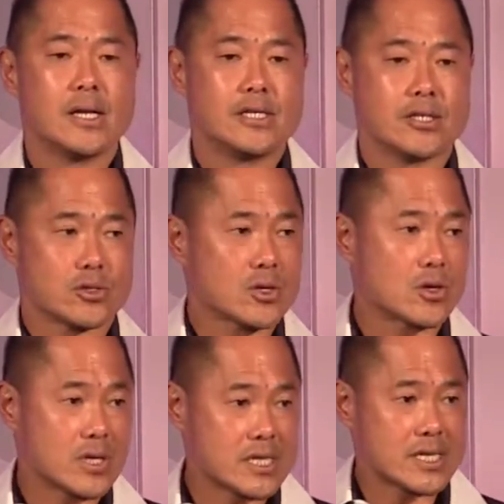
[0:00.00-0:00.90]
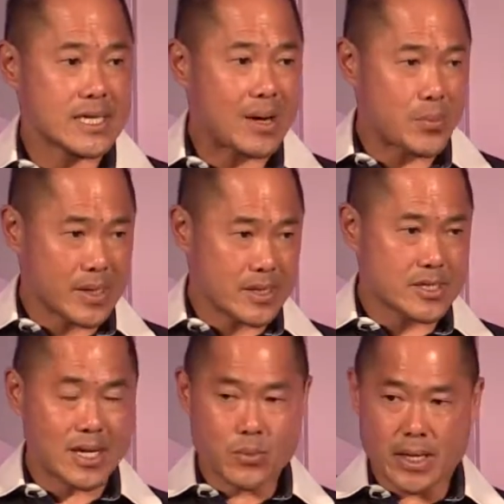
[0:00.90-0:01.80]
Digital currencies operate the
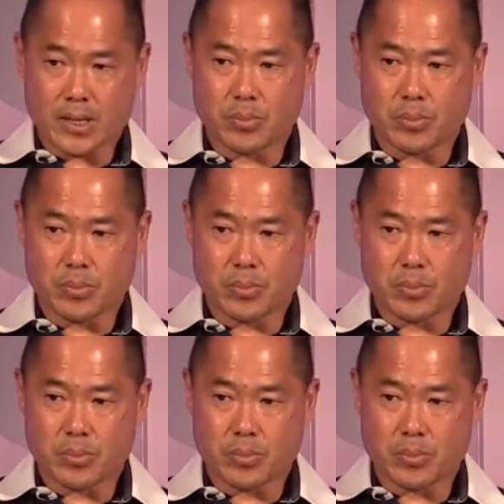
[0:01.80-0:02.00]
same way.